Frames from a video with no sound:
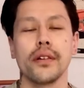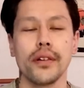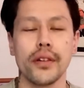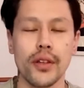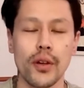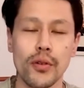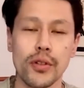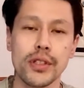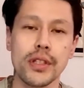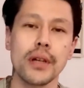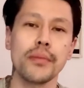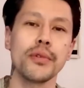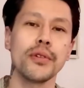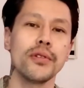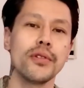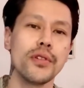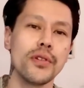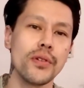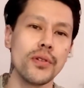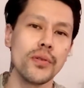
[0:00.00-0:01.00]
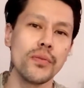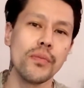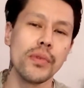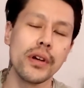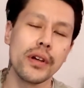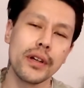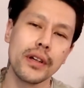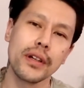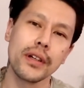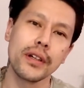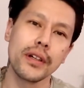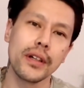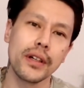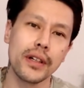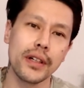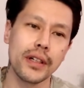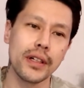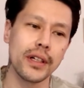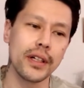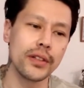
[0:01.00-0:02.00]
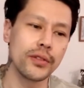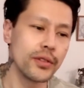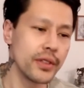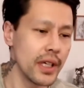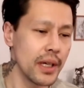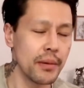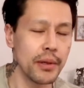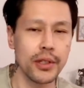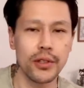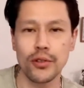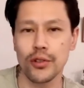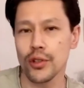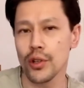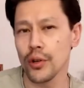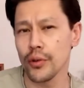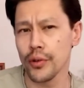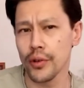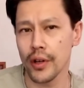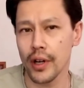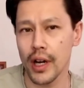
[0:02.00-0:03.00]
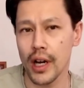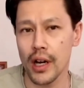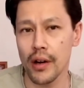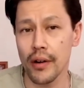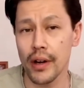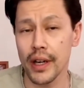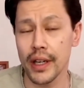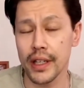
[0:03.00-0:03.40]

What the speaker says: Yo, what's up YouTube? Today I'm gonna show you how I